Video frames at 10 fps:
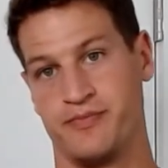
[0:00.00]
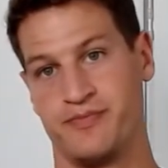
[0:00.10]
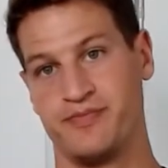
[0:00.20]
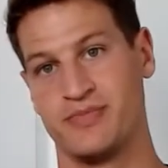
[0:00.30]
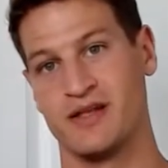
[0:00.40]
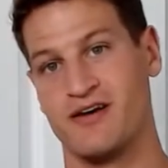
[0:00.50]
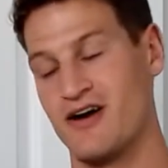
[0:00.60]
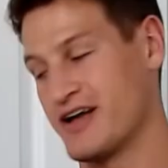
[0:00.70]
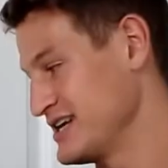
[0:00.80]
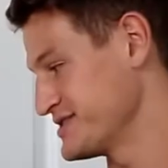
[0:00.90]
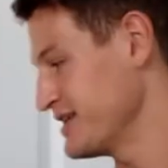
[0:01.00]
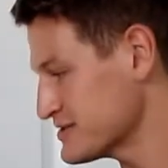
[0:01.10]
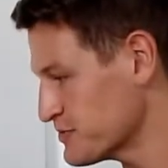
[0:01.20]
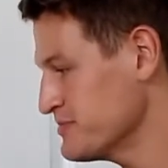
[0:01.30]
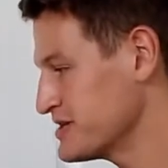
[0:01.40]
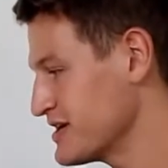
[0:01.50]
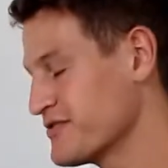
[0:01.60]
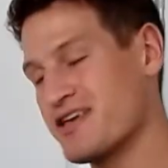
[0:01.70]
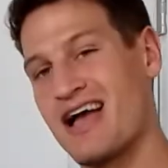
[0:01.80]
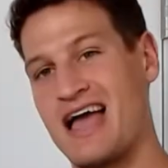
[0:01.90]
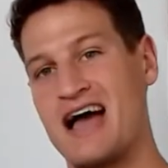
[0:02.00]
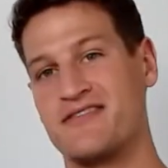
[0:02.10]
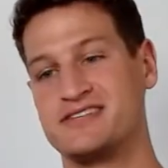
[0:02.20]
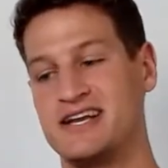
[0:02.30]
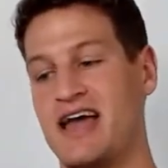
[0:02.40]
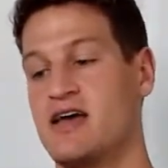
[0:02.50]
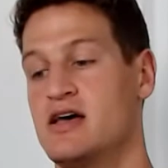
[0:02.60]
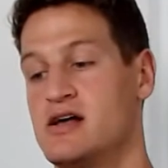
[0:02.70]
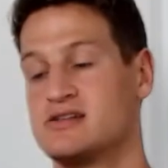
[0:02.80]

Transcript: All right, guys, so that's pretty much everything I have today.